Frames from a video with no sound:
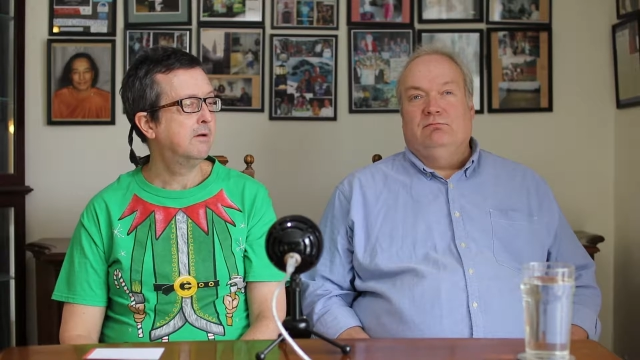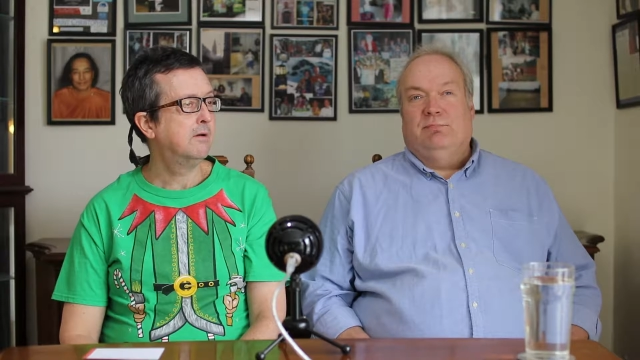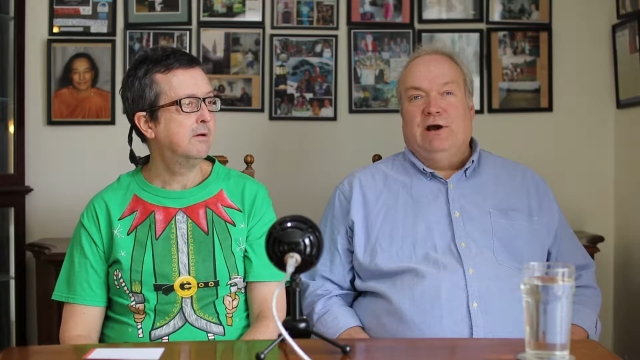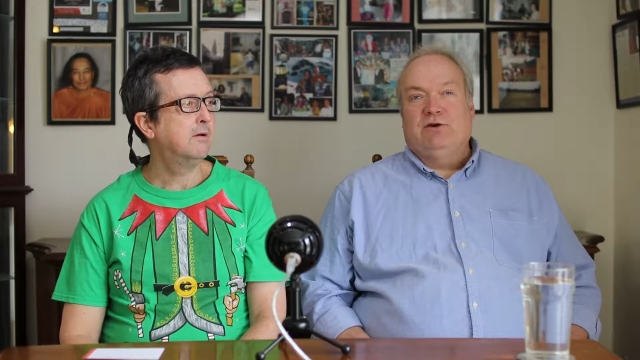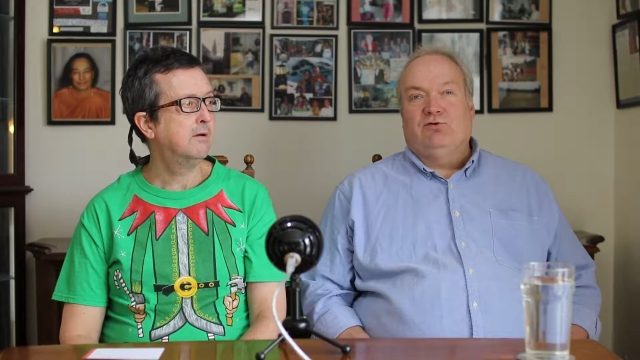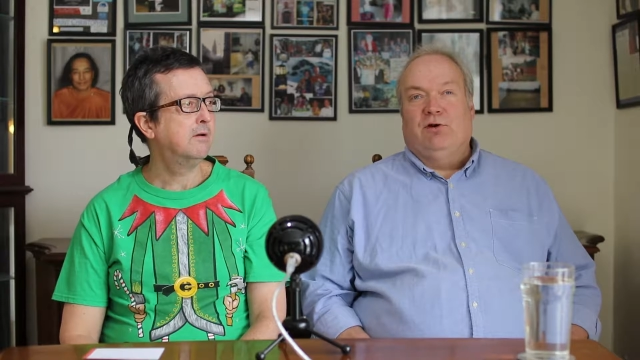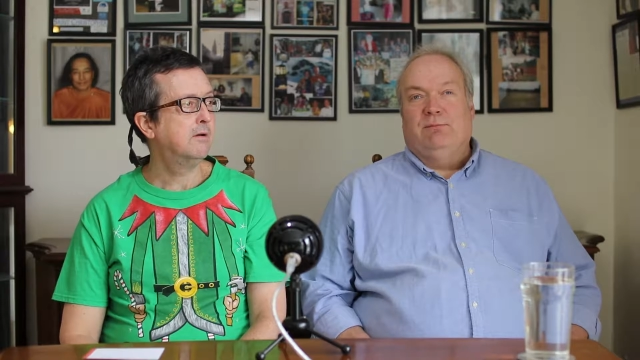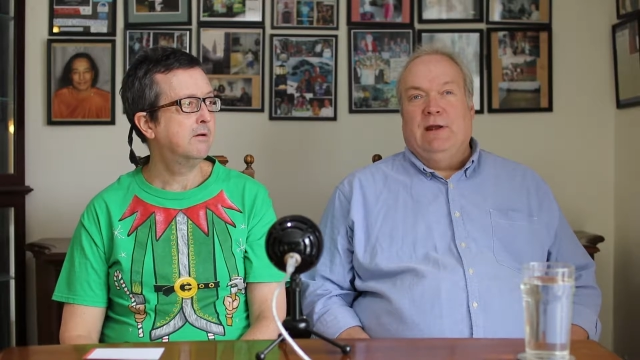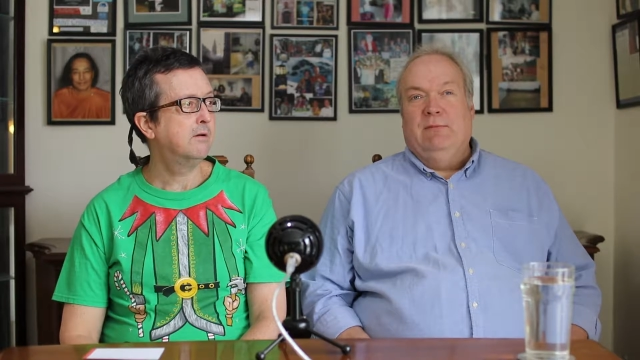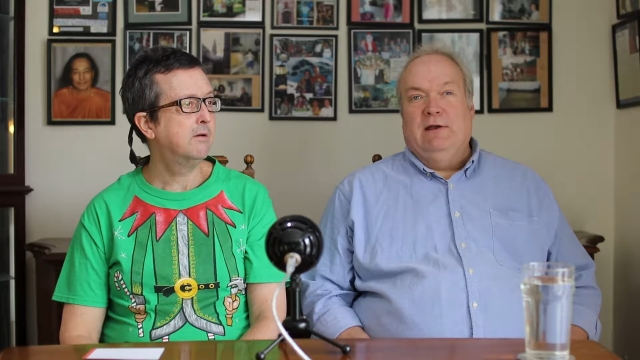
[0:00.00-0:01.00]
Speaker 1: bike trip.
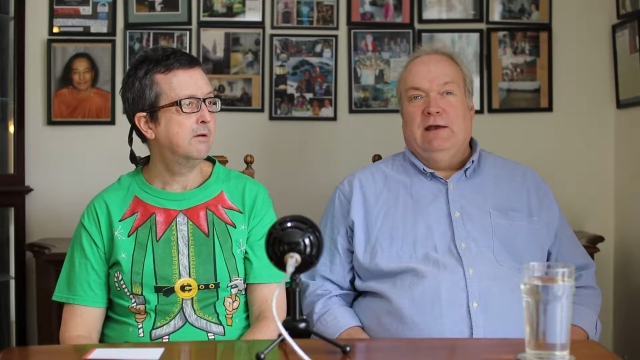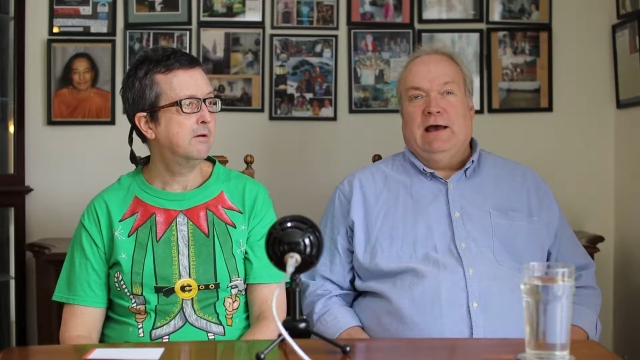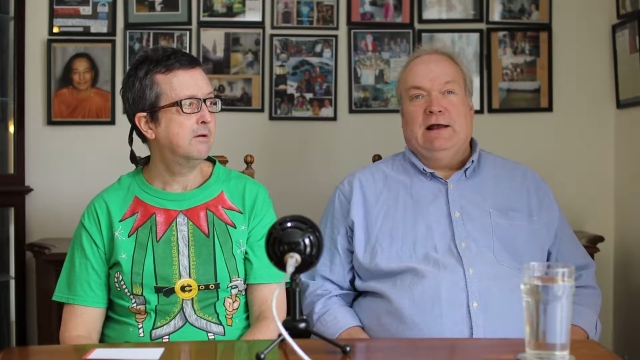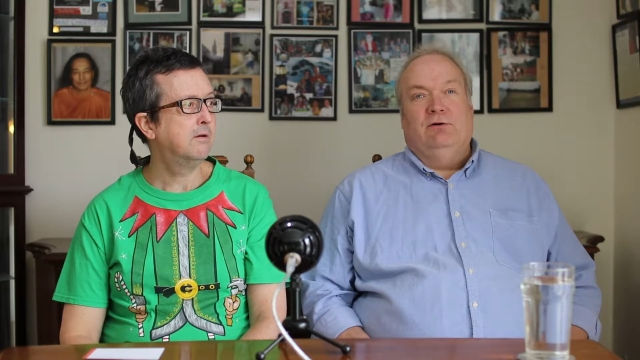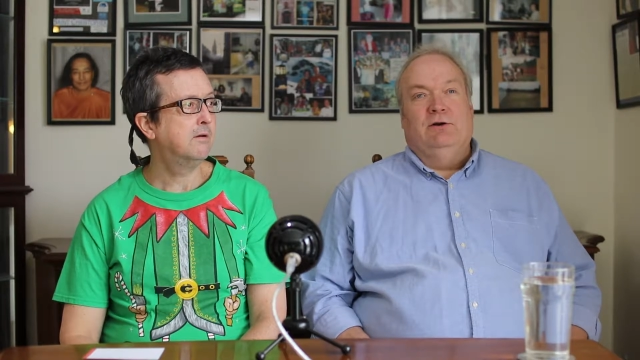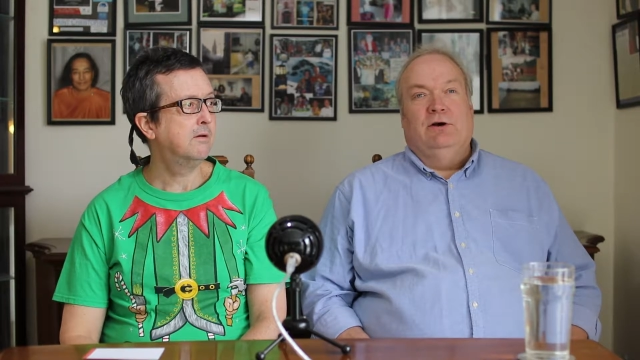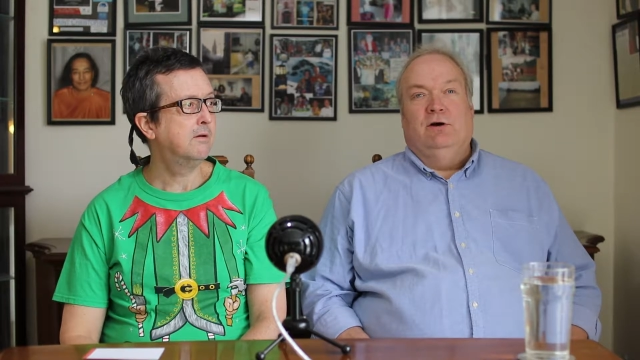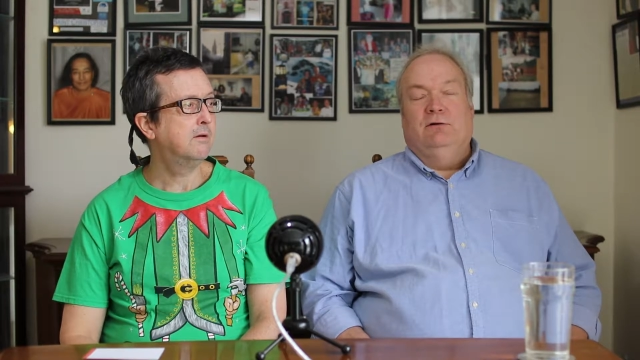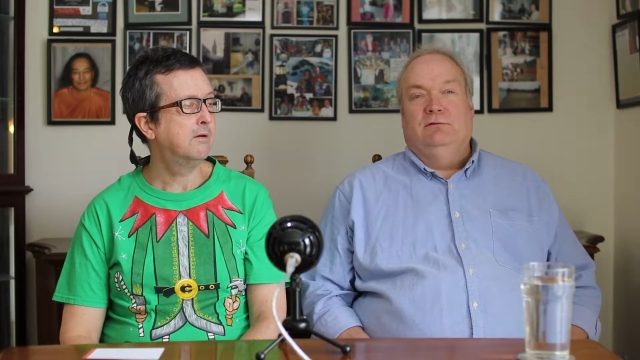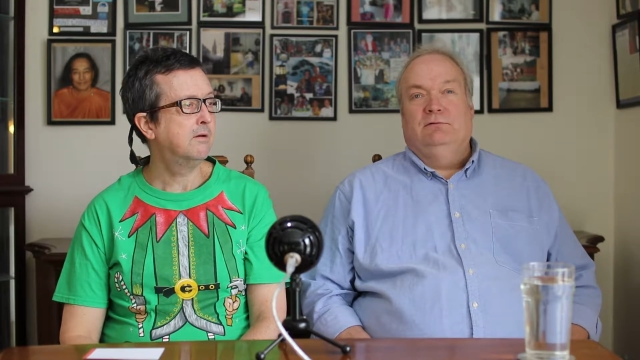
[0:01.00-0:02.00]
Maybe I don't
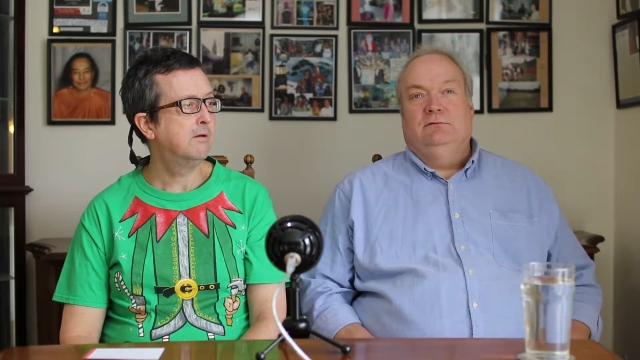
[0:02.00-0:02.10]
know,